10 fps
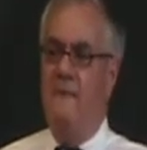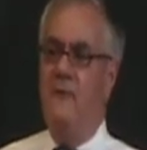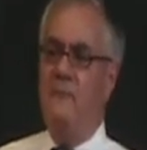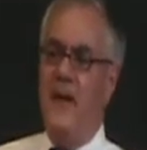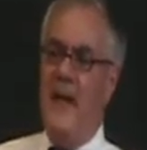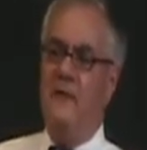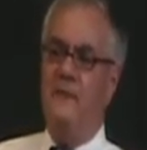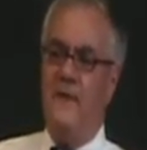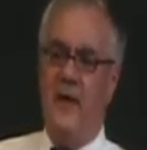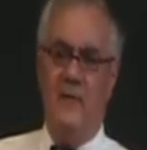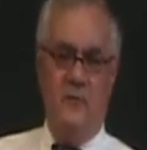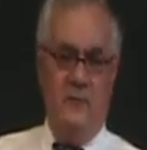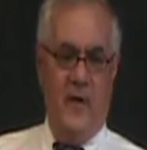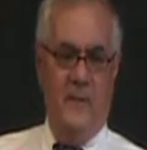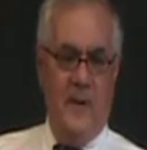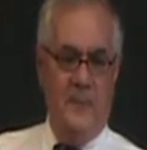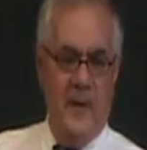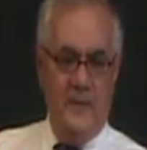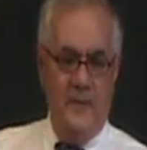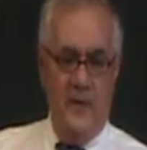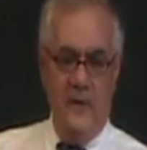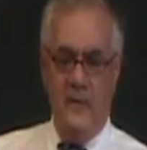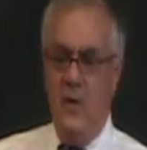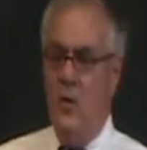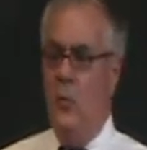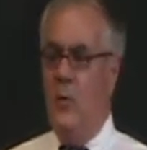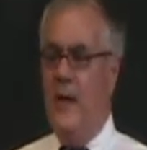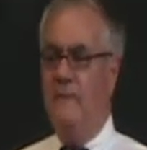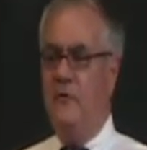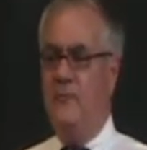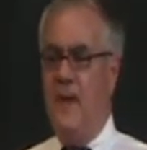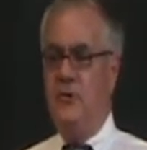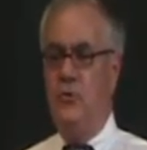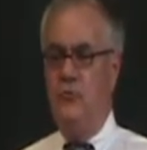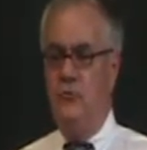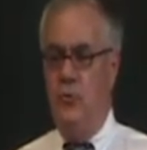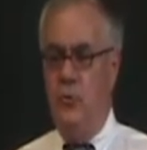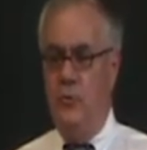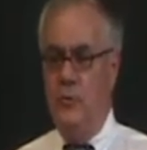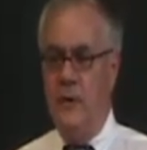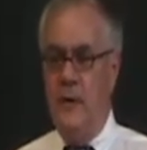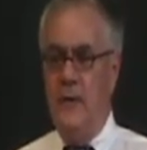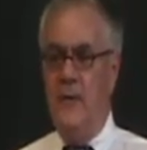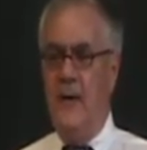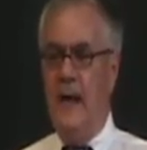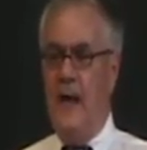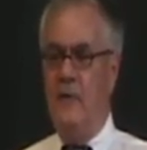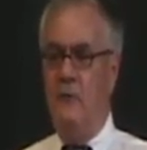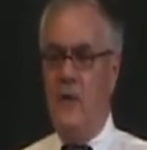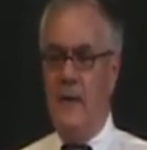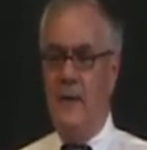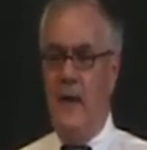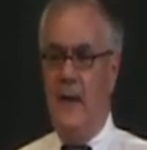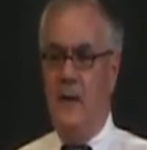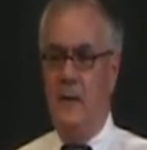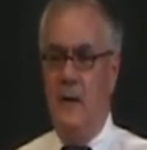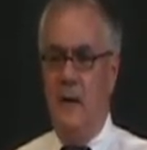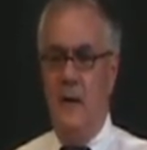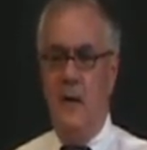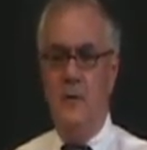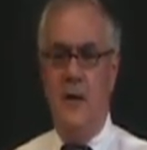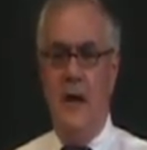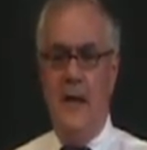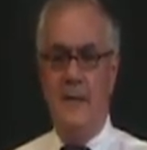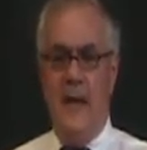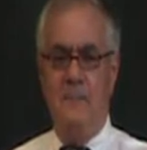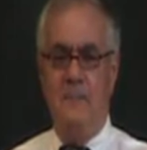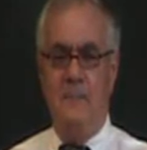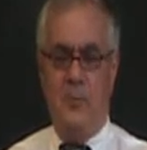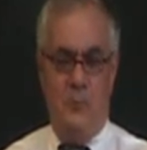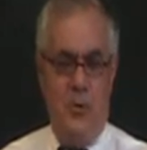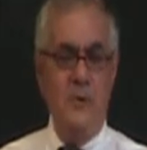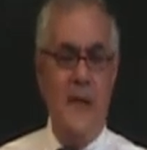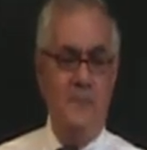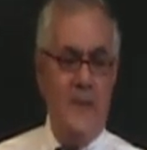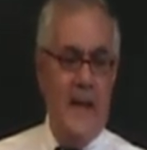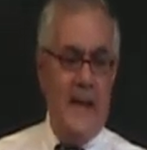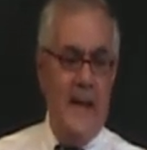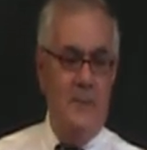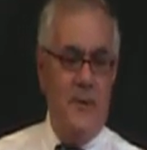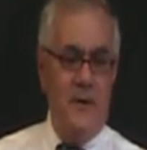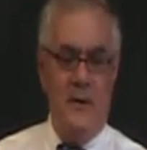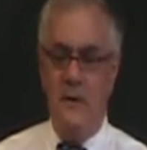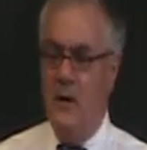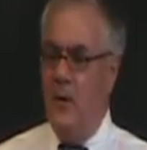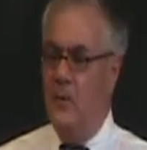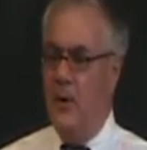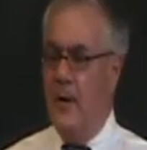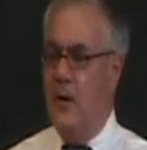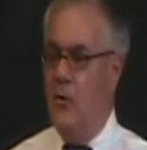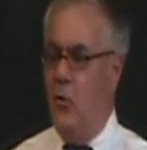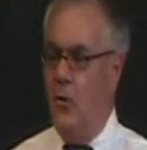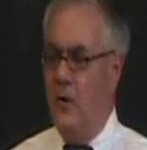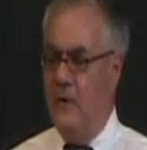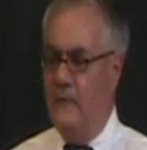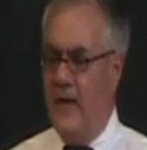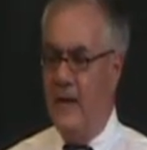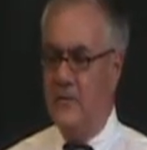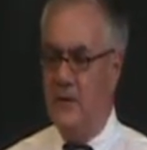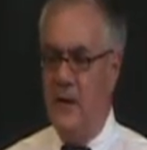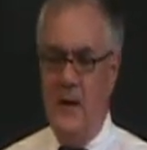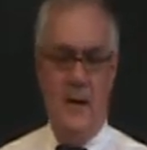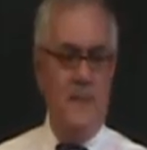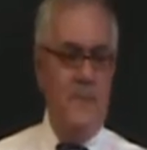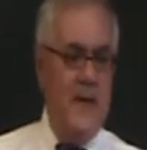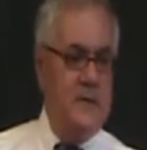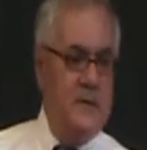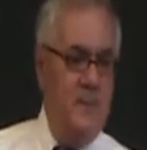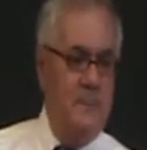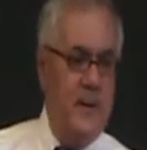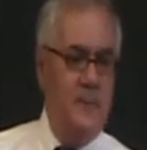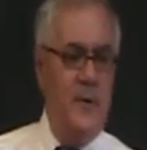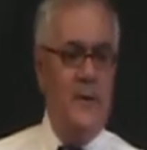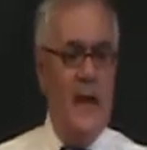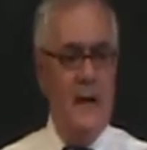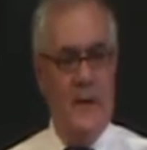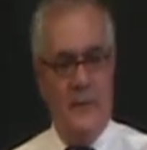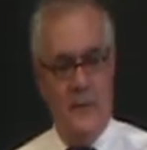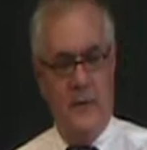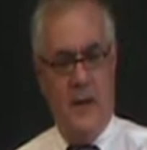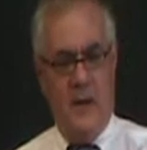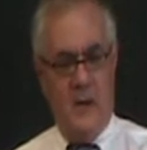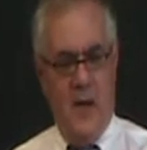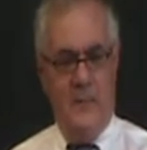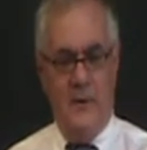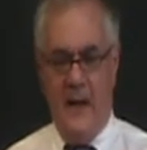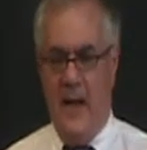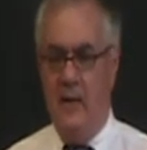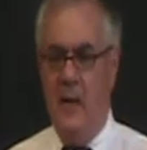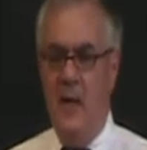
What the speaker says: If a bank failed, we read about bank failures, we have special rules that allow the regulators to put that bank out of business, but in an orderly fashion. They pay some people and not others. They can calm it down.